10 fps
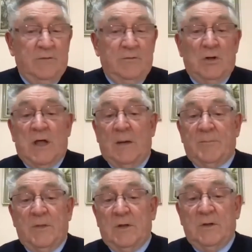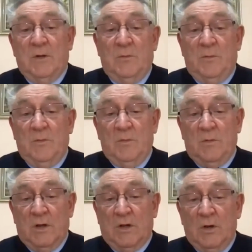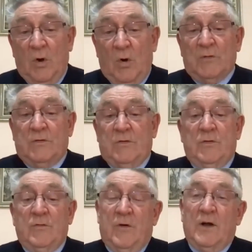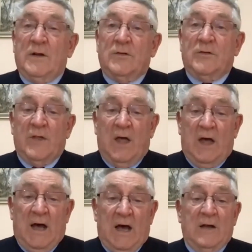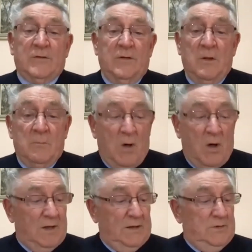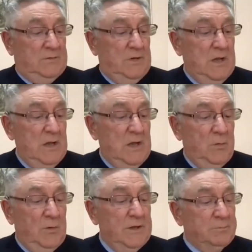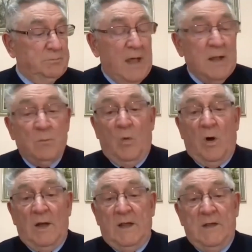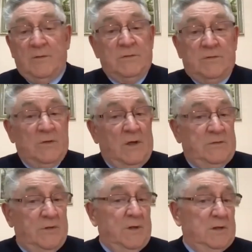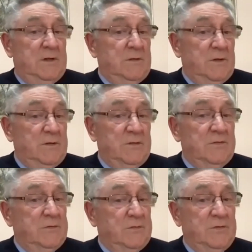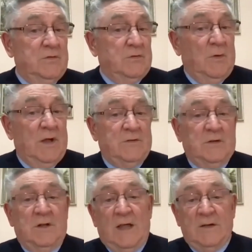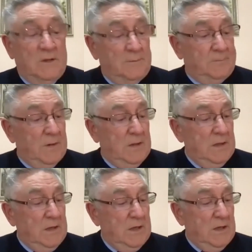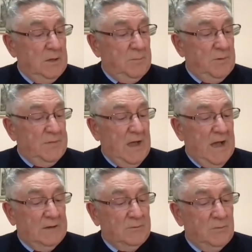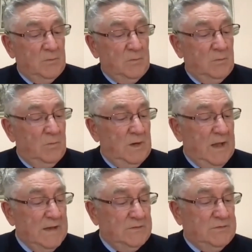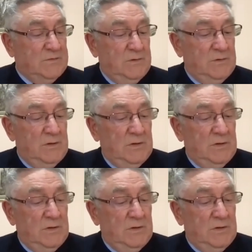If you look up the concordance, you'll find it's the heart and the mind. We'll explain why, even scientifically, that this is the situation later. But the heart relates